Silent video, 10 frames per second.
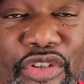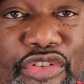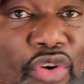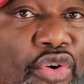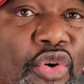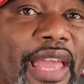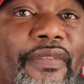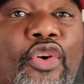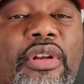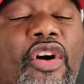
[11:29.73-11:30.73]
So who
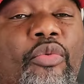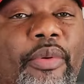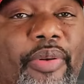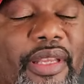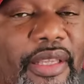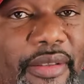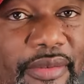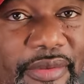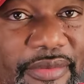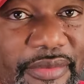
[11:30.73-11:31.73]
have Oklahoma played?
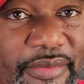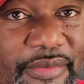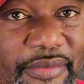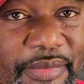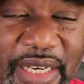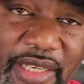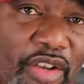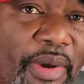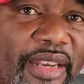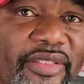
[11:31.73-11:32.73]
But ain't
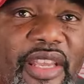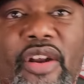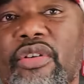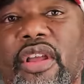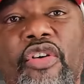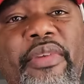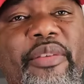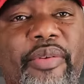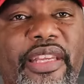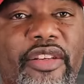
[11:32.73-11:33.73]
nobody saying Oklahoma
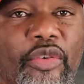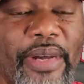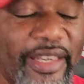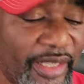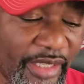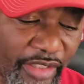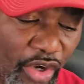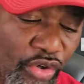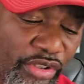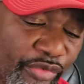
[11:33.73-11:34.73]
ain't played nobody. The
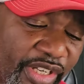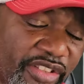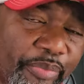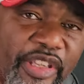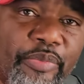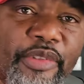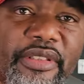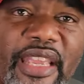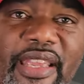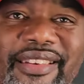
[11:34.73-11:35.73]
only reason people
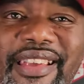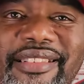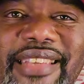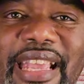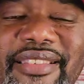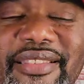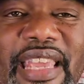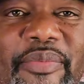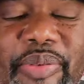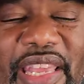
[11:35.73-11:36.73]
saying Texas
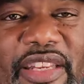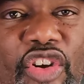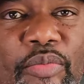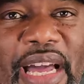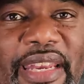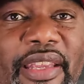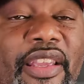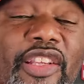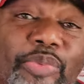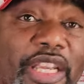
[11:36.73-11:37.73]
ain't played nobody
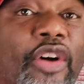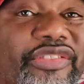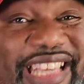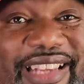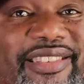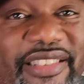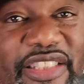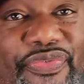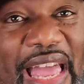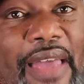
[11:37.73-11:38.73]
is because Texas
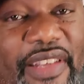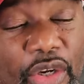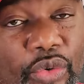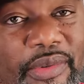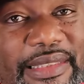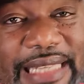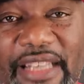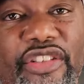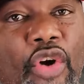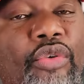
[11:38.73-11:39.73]
is 5 and 0.
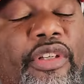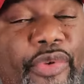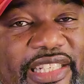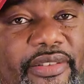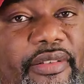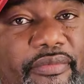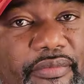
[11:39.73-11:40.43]
That's the only reason.